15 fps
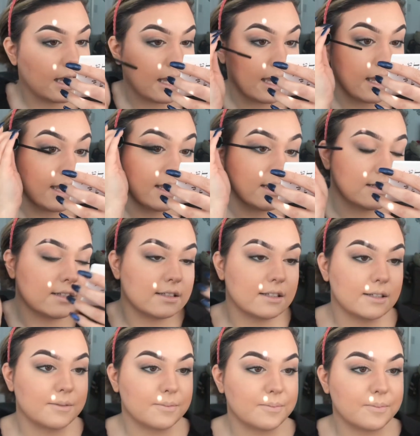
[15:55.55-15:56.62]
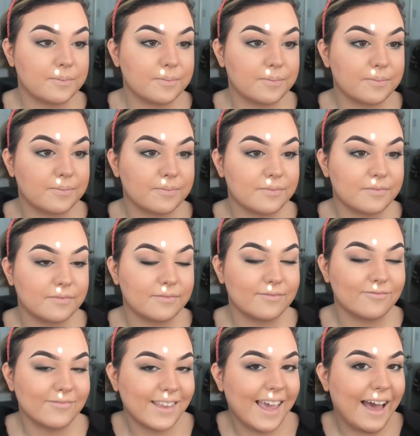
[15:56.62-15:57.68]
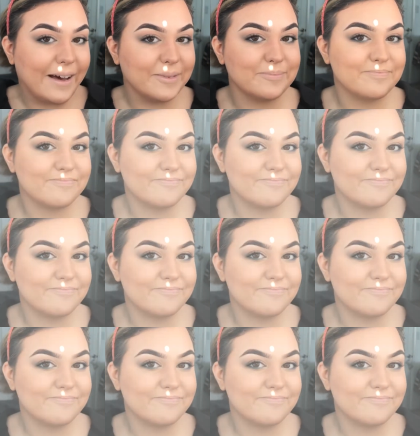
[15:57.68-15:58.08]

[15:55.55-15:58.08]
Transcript: And yeah.